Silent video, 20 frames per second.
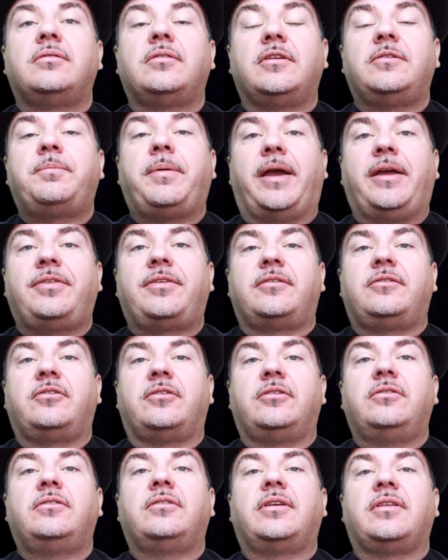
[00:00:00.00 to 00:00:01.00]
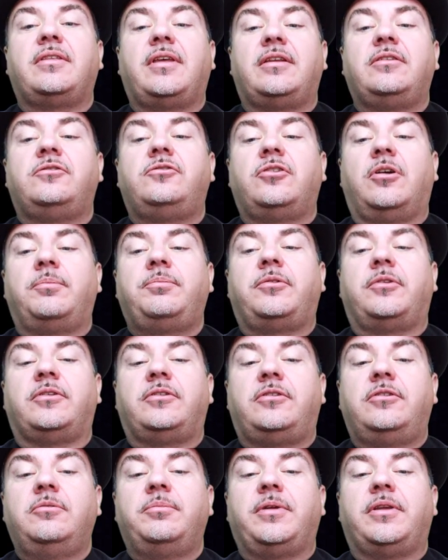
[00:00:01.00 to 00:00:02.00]
These pathogens can then jump to
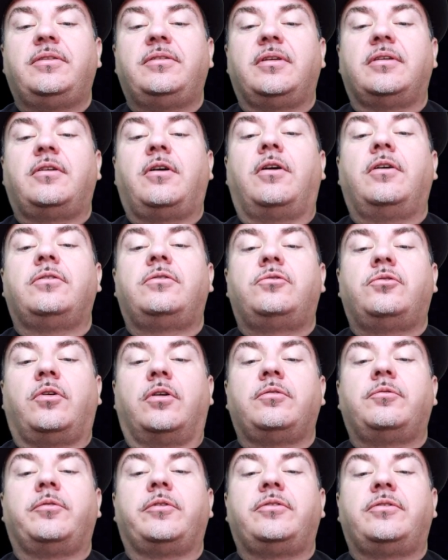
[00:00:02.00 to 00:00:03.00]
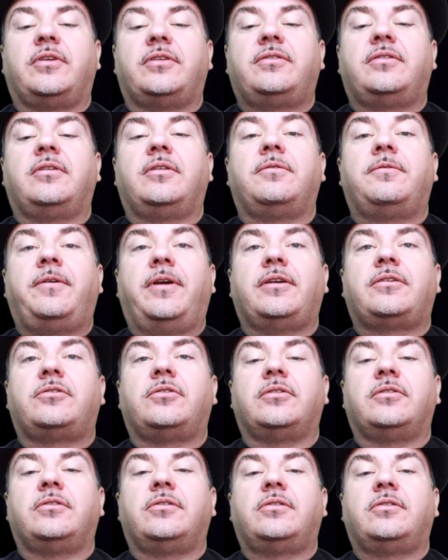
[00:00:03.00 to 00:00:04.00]
humans and cause drug-resistant
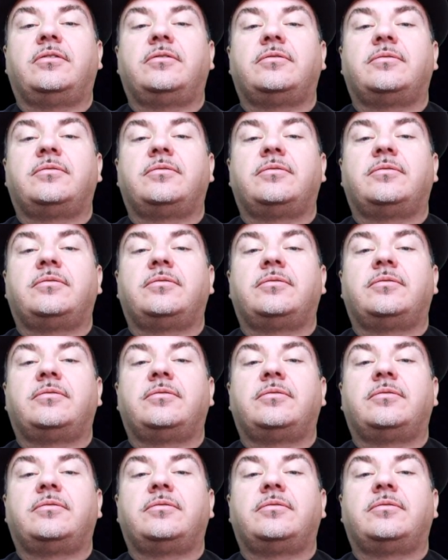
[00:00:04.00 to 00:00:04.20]
infections.